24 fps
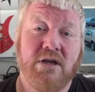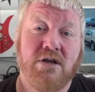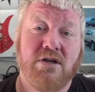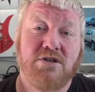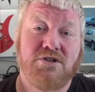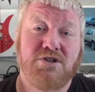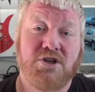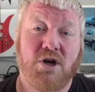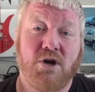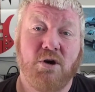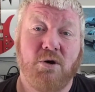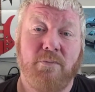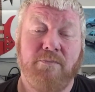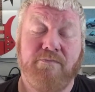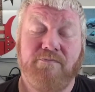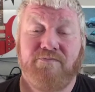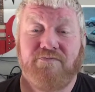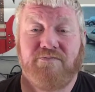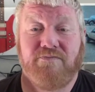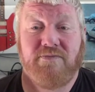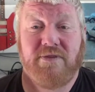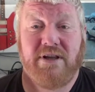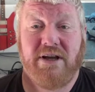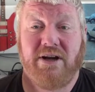So
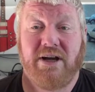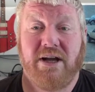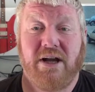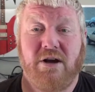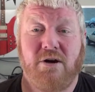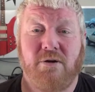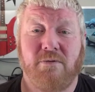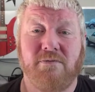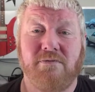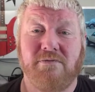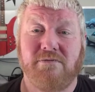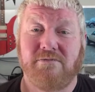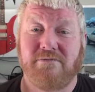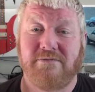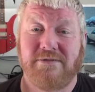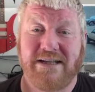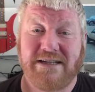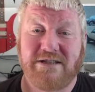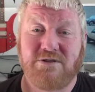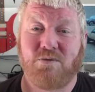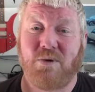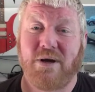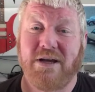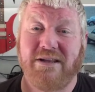there you go.
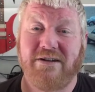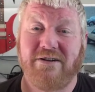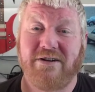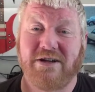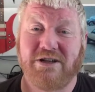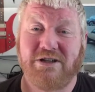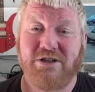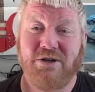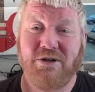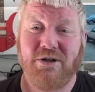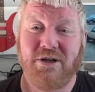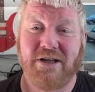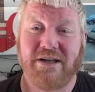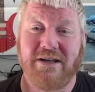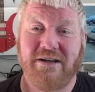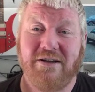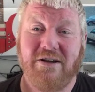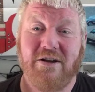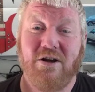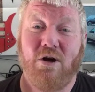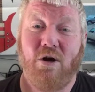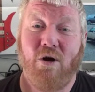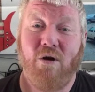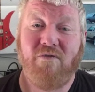That's why they're included.
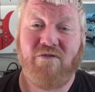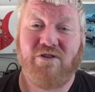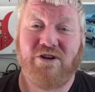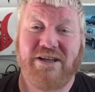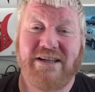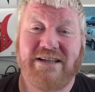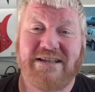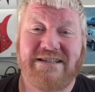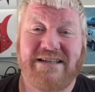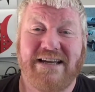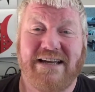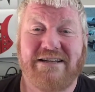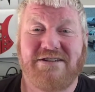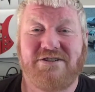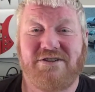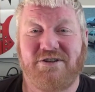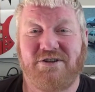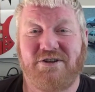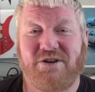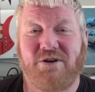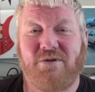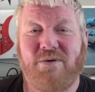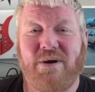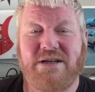Hopefully this
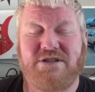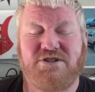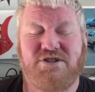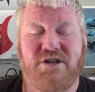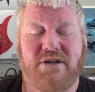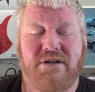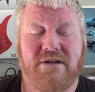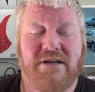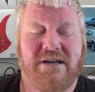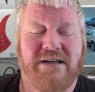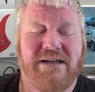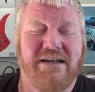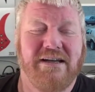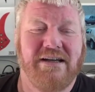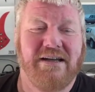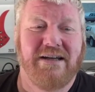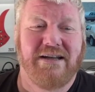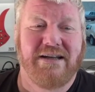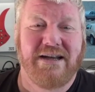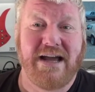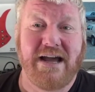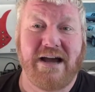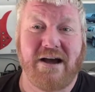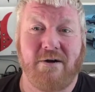answers your question.
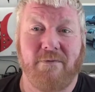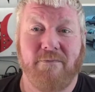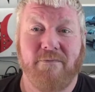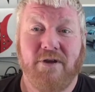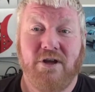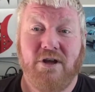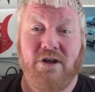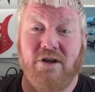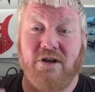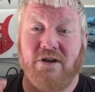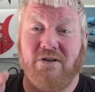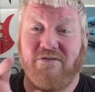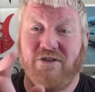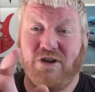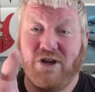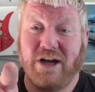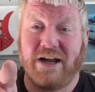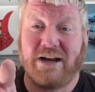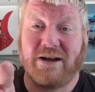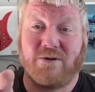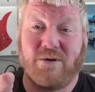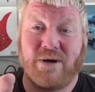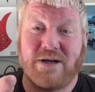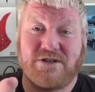Now, if you
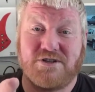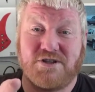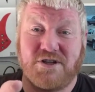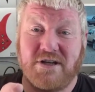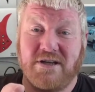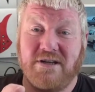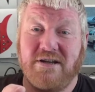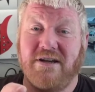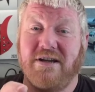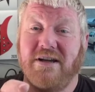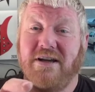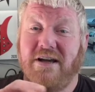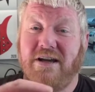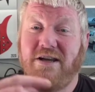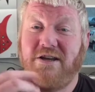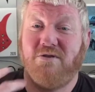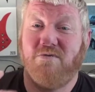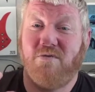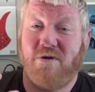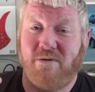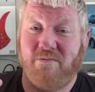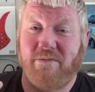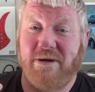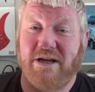got a question and
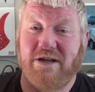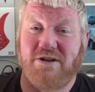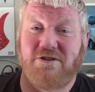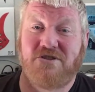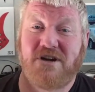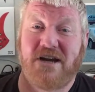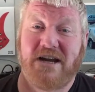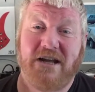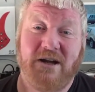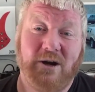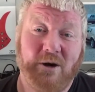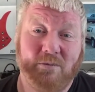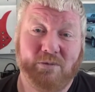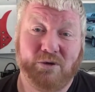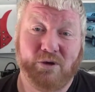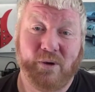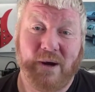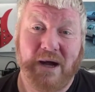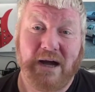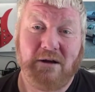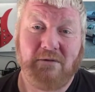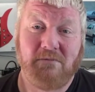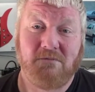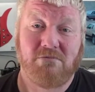you want me to try to help you
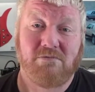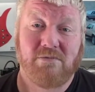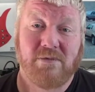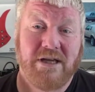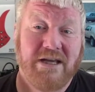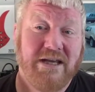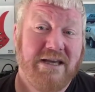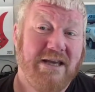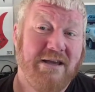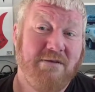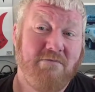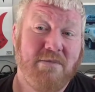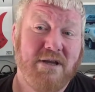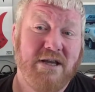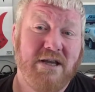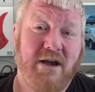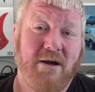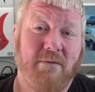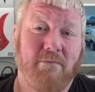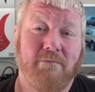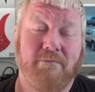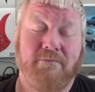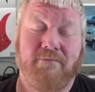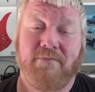out, hit me
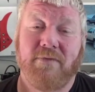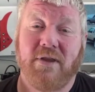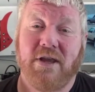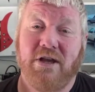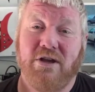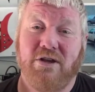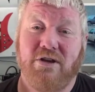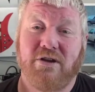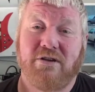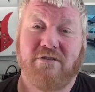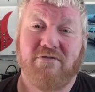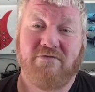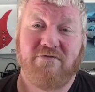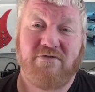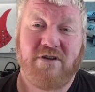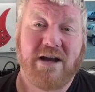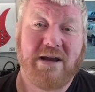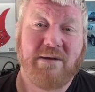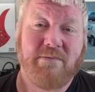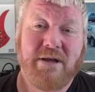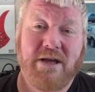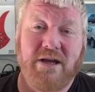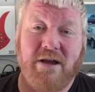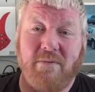up. You can
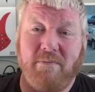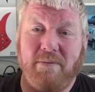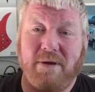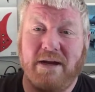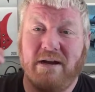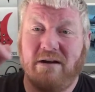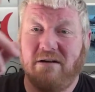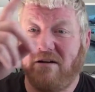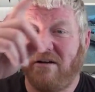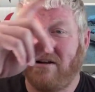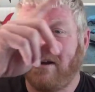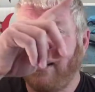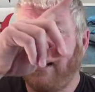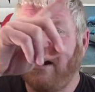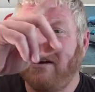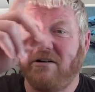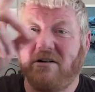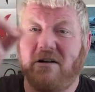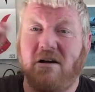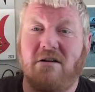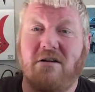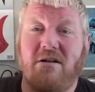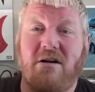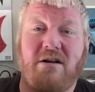find me up here on
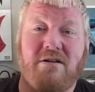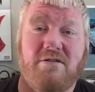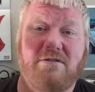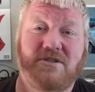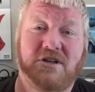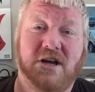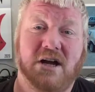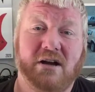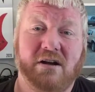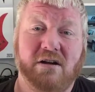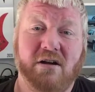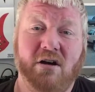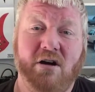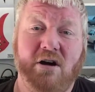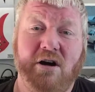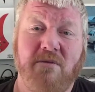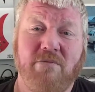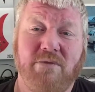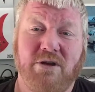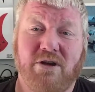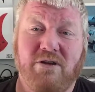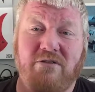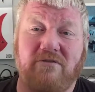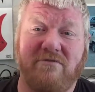
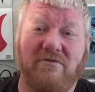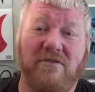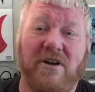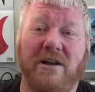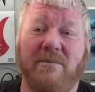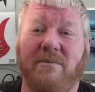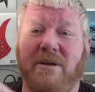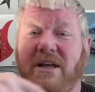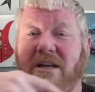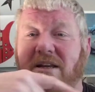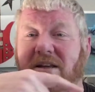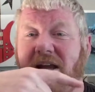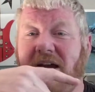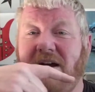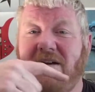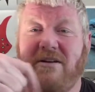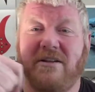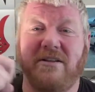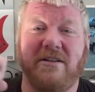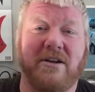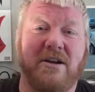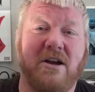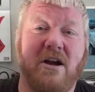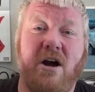aarononautos.com. You can find me down
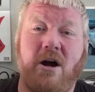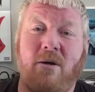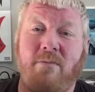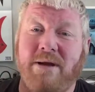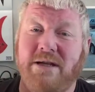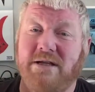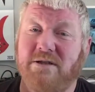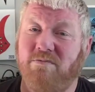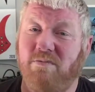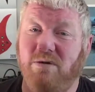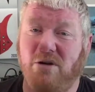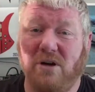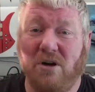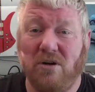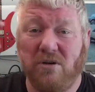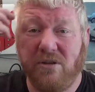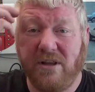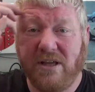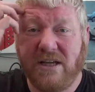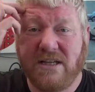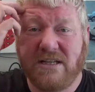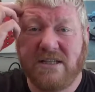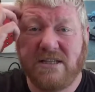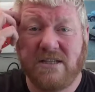in the comments below
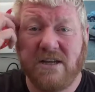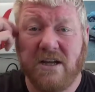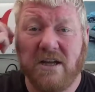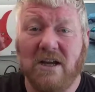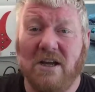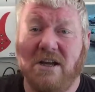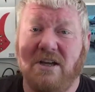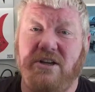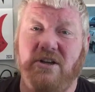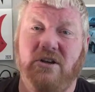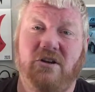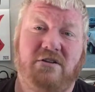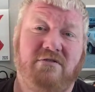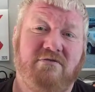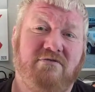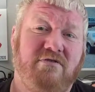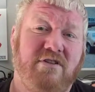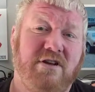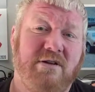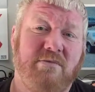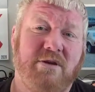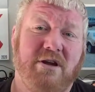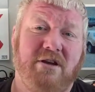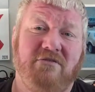this. You can
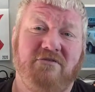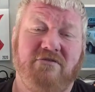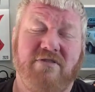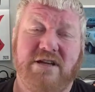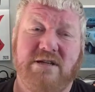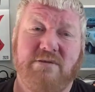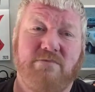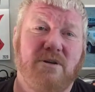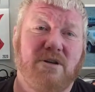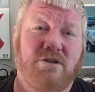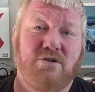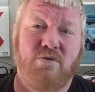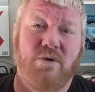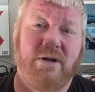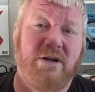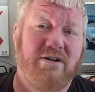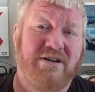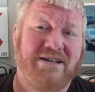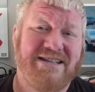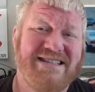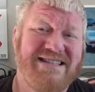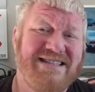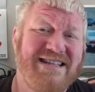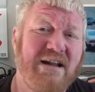find me on Facebook,
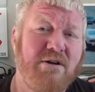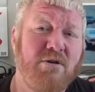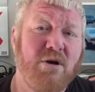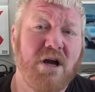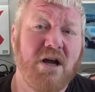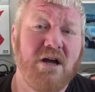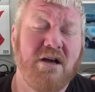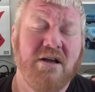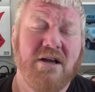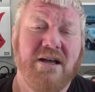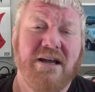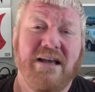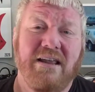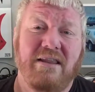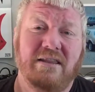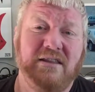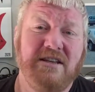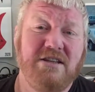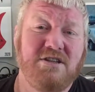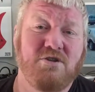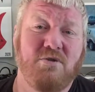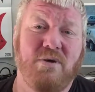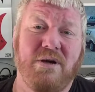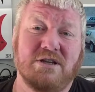Twitter, etc.
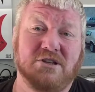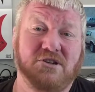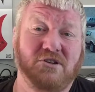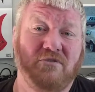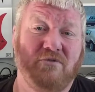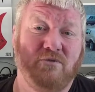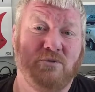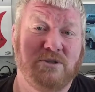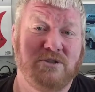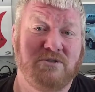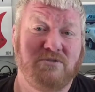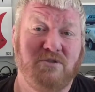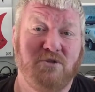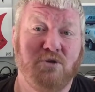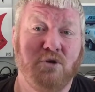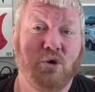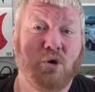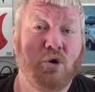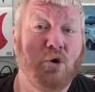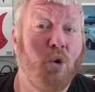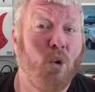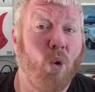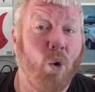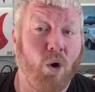This question was
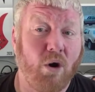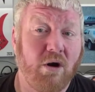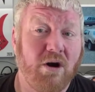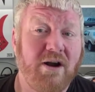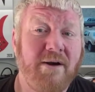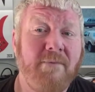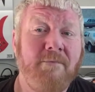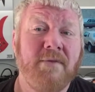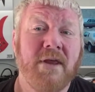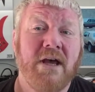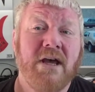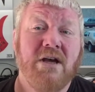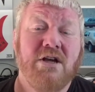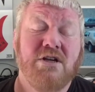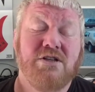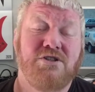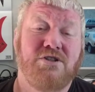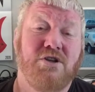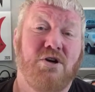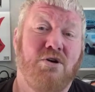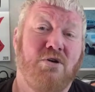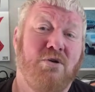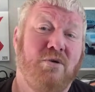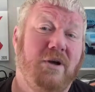through Quora.
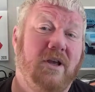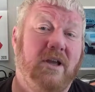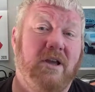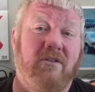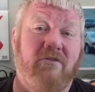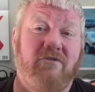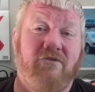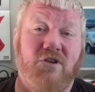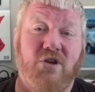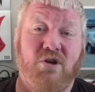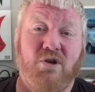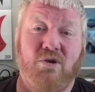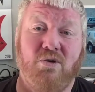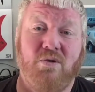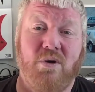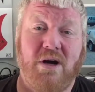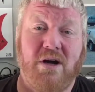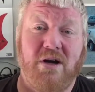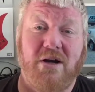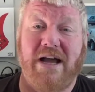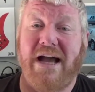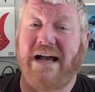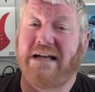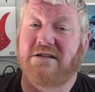So if you
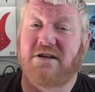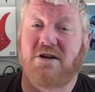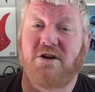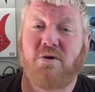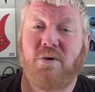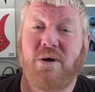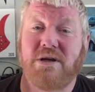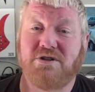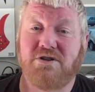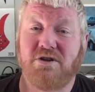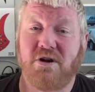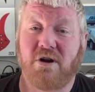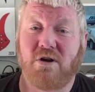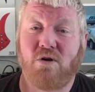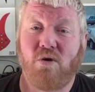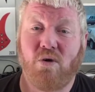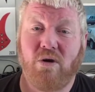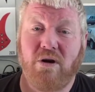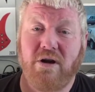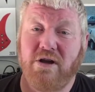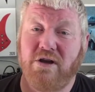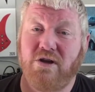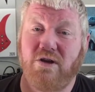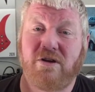uh, ask a question on
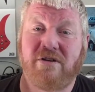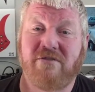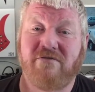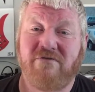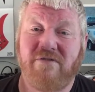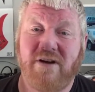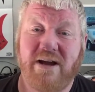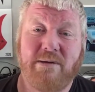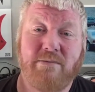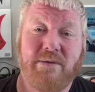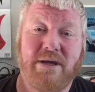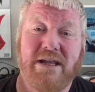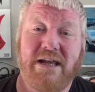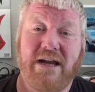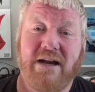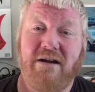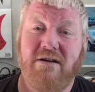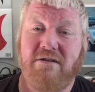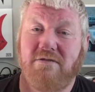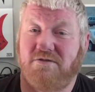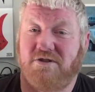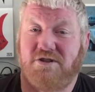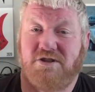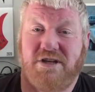Quora, you can find me
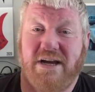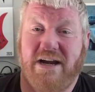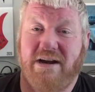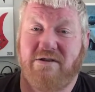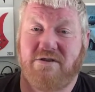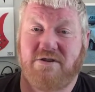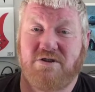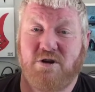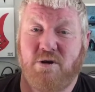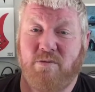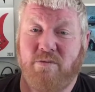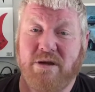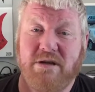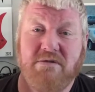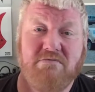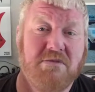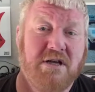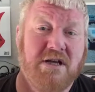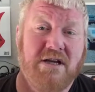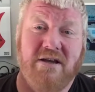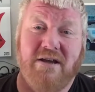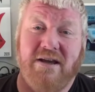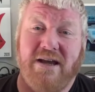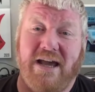there, just Aaron Turpen,
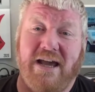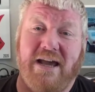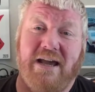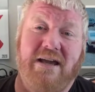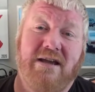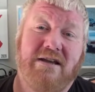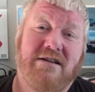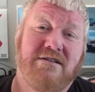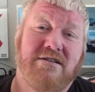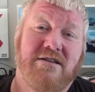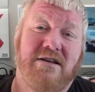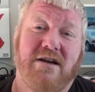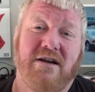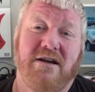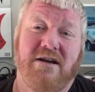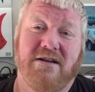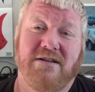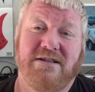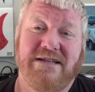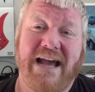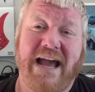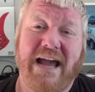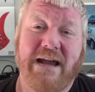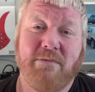and
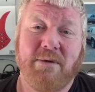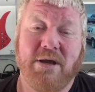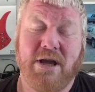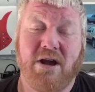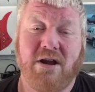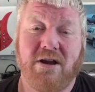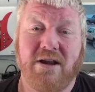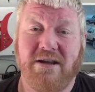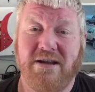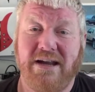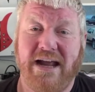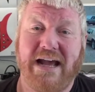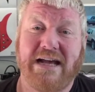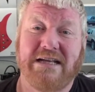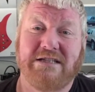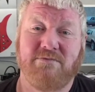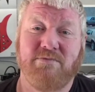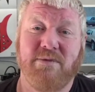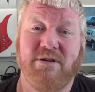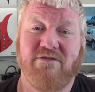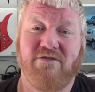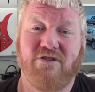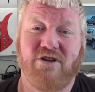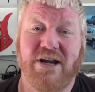uh, tag me on it and
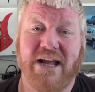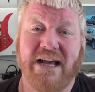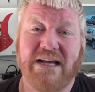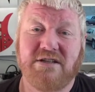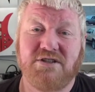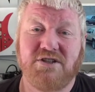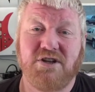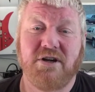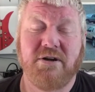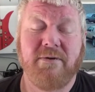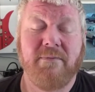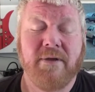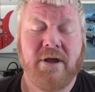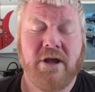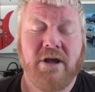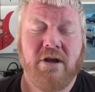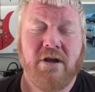ask me for an answer.